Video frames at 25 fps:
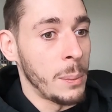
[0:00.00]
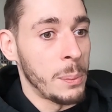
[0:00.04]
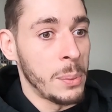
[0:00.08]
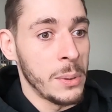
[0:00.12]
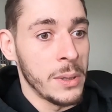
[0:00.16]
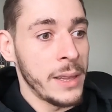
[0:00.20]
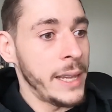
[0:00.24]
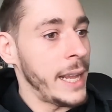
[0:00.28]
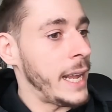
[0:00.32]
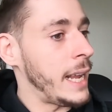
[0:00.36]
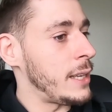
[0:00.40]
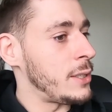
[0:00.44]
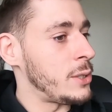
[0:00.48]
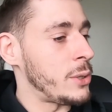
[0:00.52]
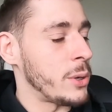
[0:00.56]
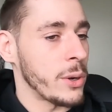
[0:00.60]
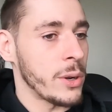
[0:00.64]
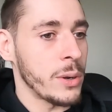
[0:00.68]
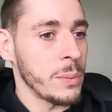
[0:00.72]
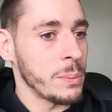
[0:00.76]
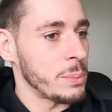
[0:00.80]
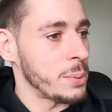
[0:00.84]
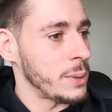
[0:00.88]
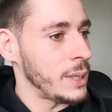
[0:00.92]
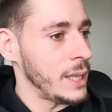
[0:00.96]
a couple of days,
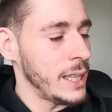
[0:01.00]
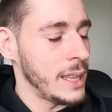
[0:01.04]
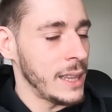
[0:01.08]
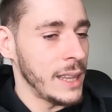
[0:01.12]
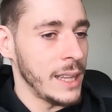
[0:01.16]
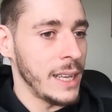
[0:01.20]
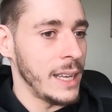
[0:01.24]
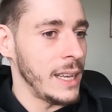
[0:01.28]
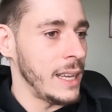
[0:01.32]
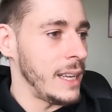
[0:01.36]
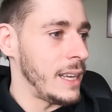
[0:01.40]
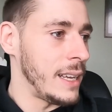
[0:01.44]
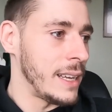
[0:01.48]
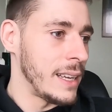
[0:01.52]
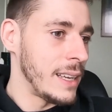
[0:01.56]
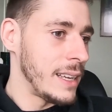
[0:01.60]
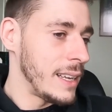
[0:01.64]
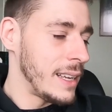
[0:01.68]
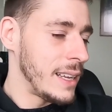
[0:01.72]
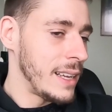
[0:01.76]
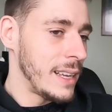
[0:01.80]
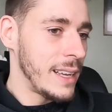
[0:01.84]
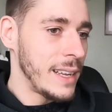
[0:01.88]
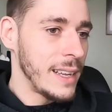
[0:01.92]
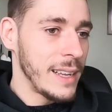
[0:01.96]
you're completely,
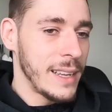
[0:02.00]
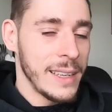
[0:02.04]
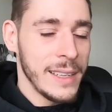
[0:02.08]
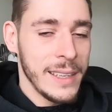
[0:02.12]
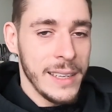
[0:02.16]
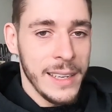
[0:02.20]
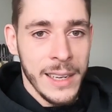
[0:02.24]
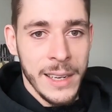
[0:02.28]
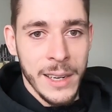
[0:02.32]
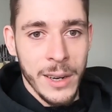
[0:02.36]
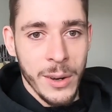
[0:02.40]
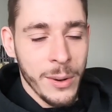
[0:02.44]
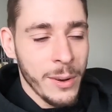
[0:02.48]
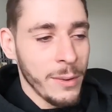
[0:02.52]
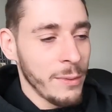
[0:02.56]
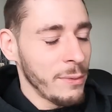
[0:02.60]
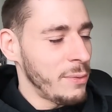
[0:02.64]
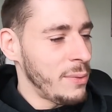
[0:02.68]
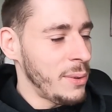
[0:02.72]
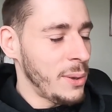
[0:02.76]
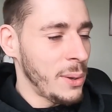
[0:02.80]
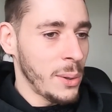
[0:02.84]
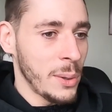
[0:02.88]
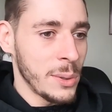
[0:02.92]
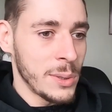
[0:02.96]
you know,
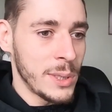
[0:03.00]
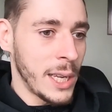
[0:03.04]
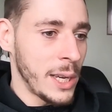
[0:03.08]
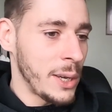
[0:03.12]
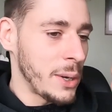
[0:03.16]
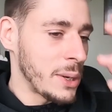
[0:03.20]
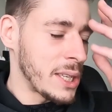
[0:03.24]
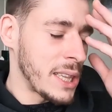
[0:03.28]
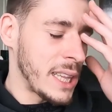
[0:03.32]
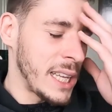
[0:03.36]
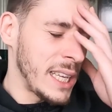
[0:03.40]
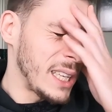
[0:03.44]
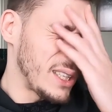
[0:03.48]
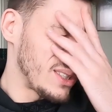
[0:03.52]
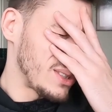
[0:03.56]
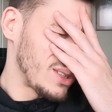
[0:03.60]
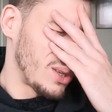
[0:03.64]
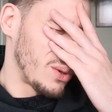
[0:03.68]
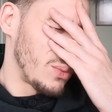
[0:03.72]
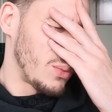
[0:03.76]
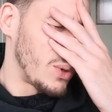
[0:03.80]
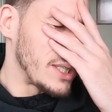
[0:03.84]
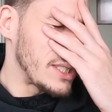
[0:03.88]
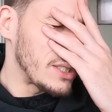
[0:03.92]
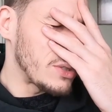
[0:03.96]
confused and you're thinking,
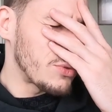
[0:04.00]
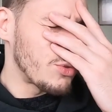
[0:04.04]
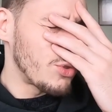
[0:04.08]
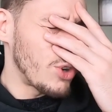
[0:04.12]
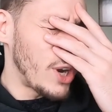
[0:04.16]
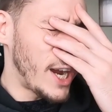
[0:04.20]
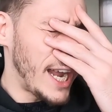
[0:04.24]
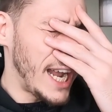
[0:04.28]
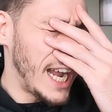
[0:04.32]
so what's